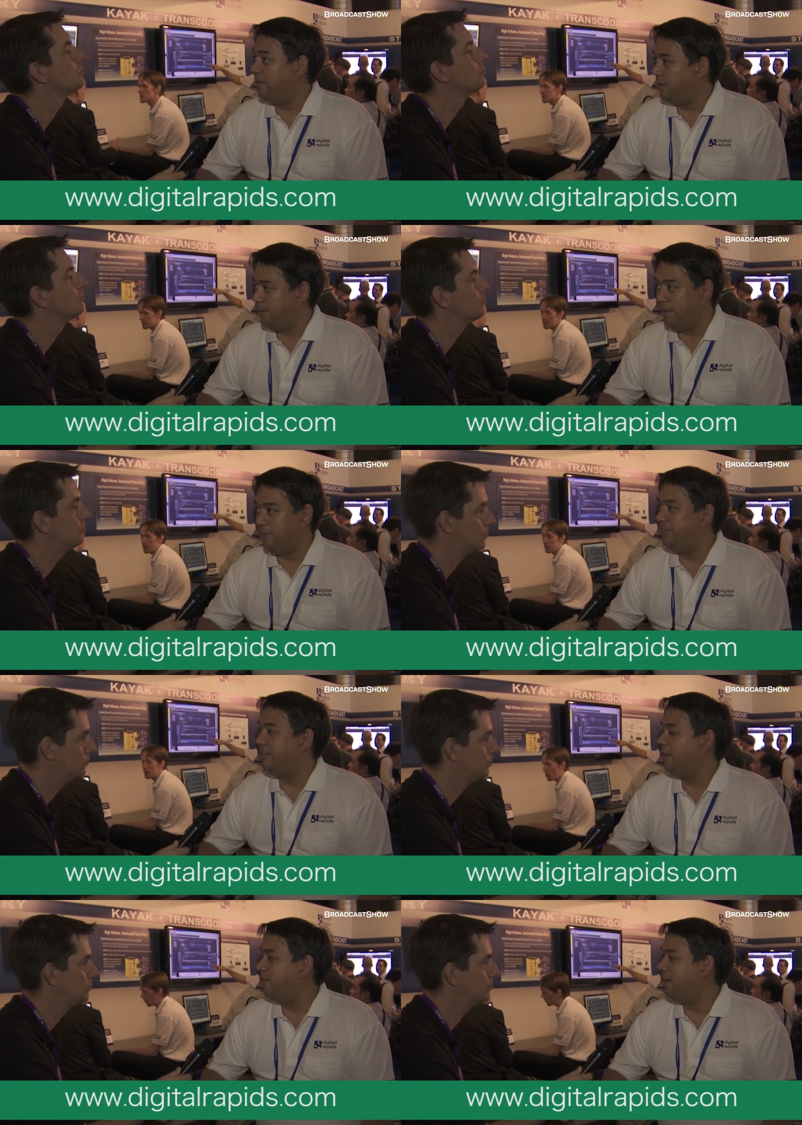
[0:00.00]
Speaker 1: that you're going to be able to
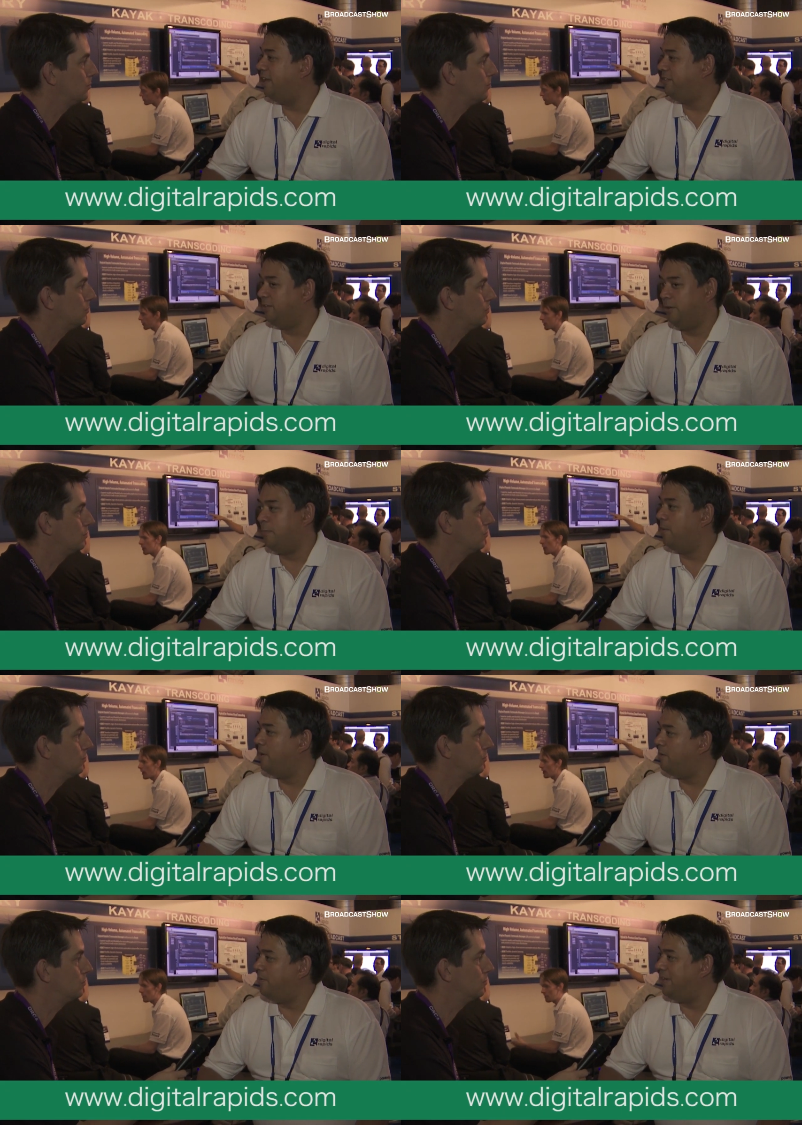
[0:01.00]
take a look at to learn more
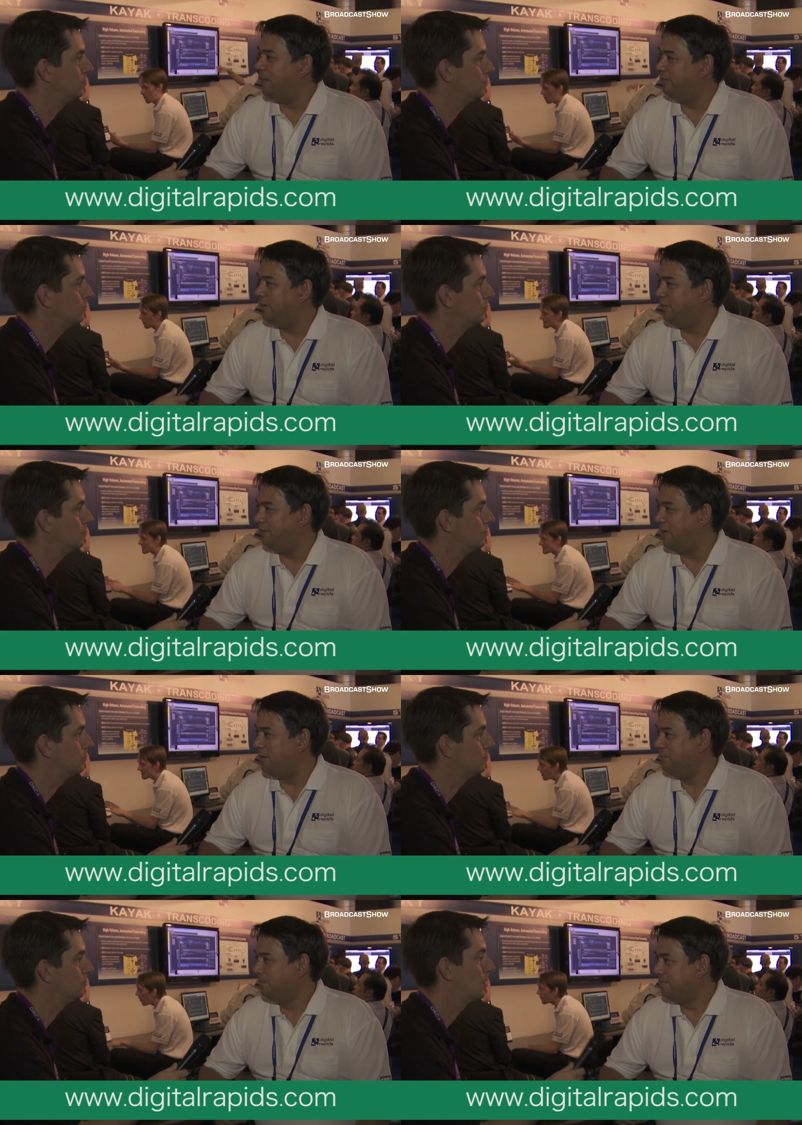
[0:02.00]
about what we announced here at the show.
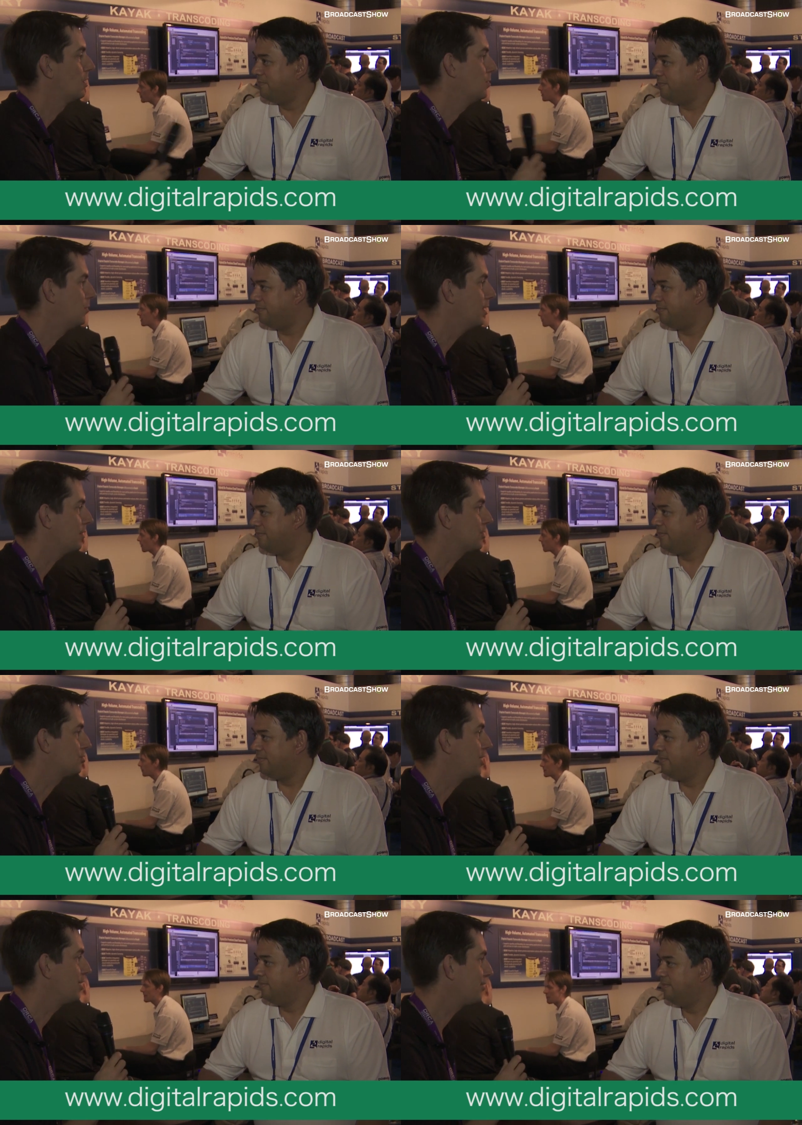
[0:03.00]
Speaker 2: Mike, that's
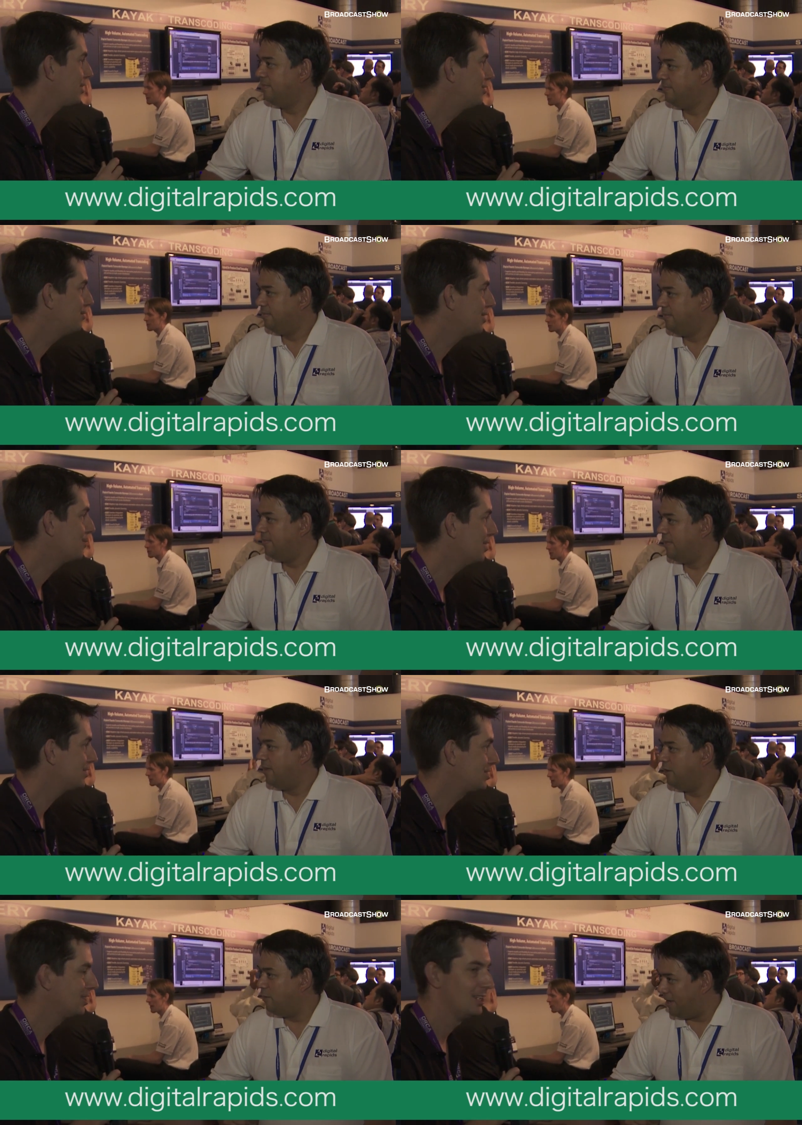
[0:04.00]
great. Thank you very
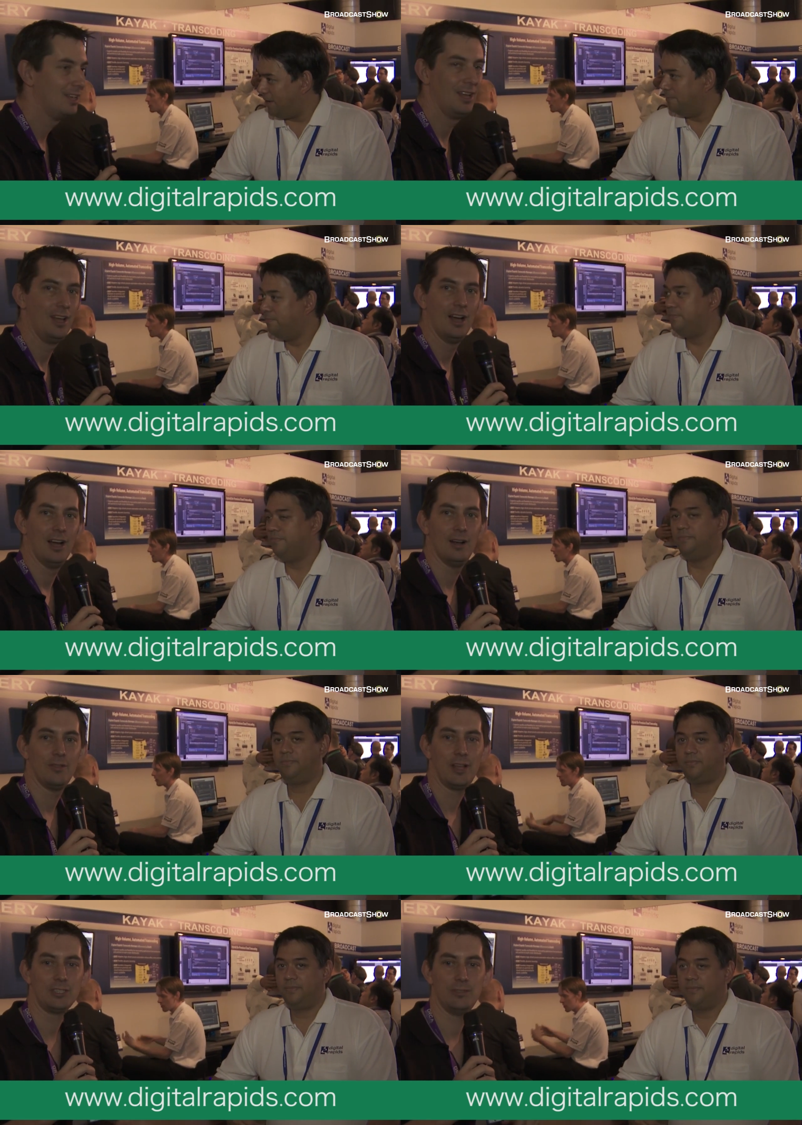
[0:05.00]
much. You're welcome. Uh,
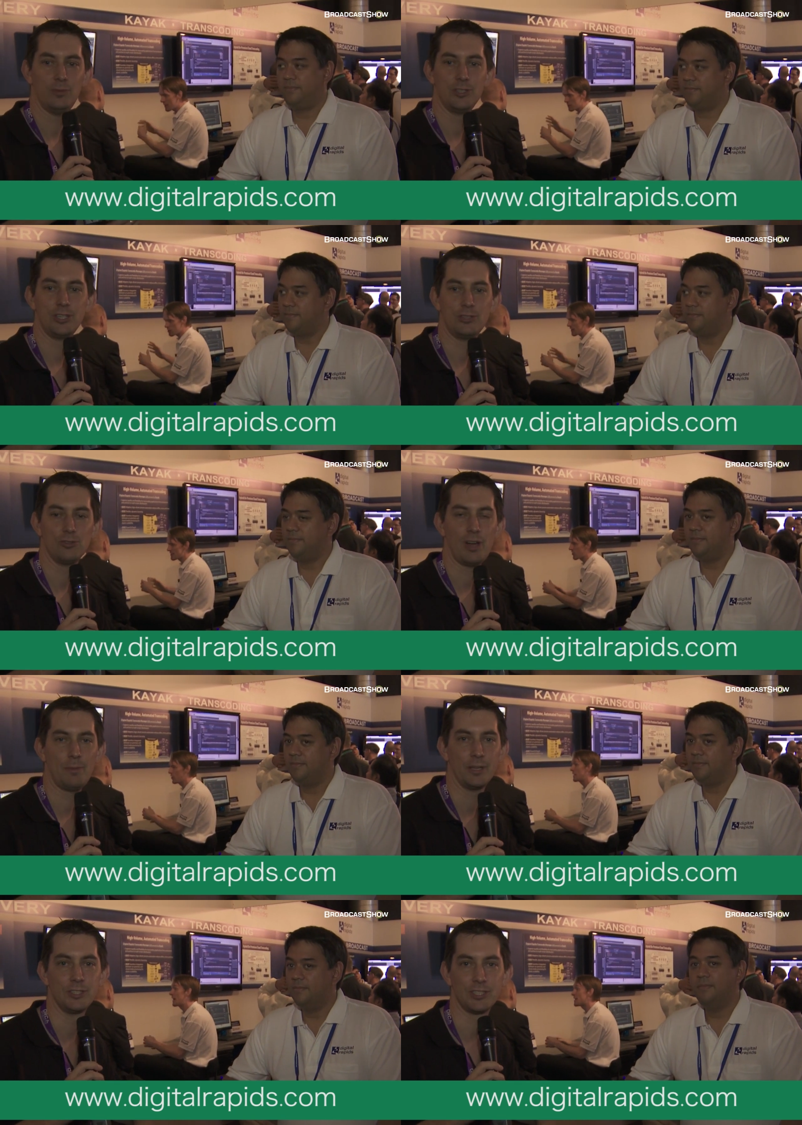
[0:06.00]
that's it from the Digital
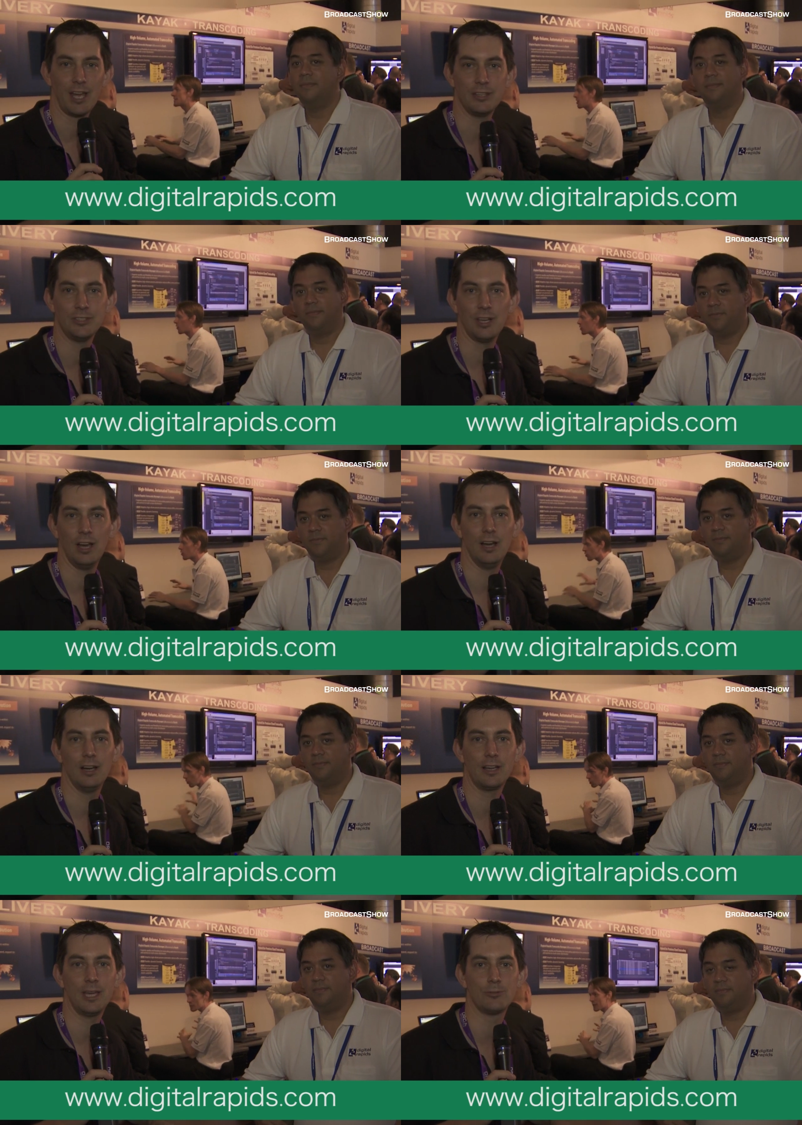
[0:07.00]
Rapids stand.
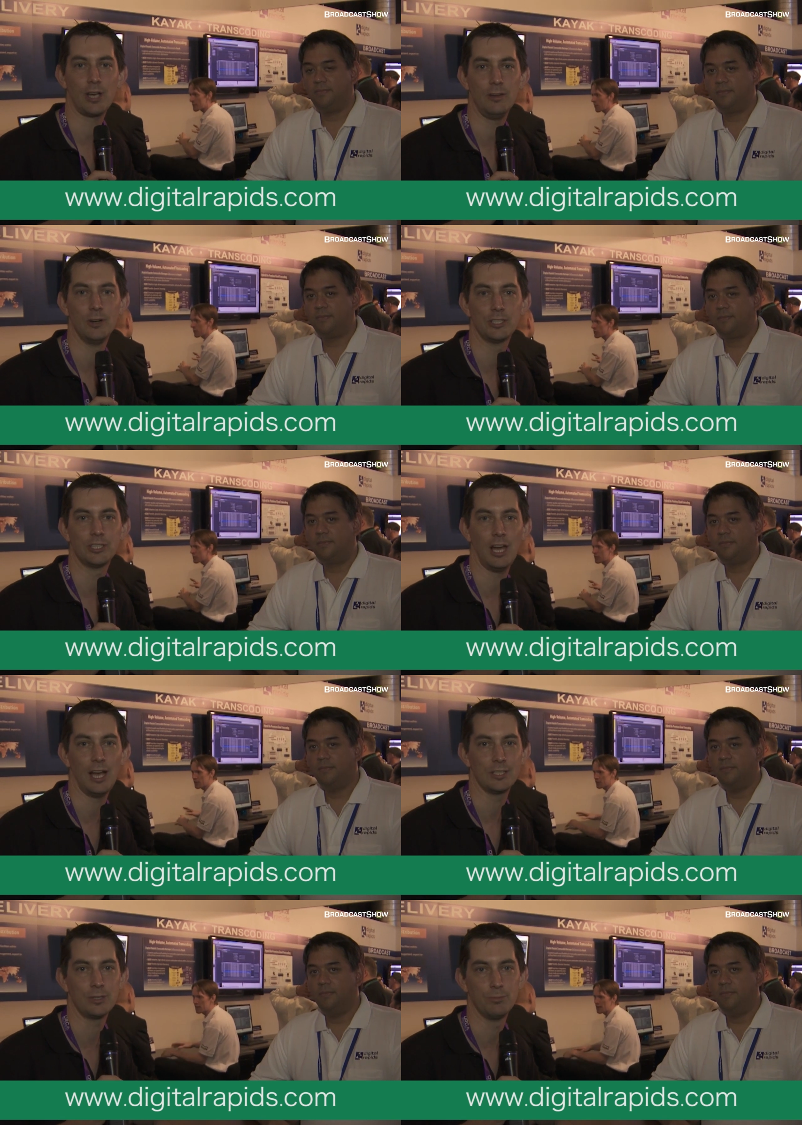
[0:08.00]
Uh, keep track of us at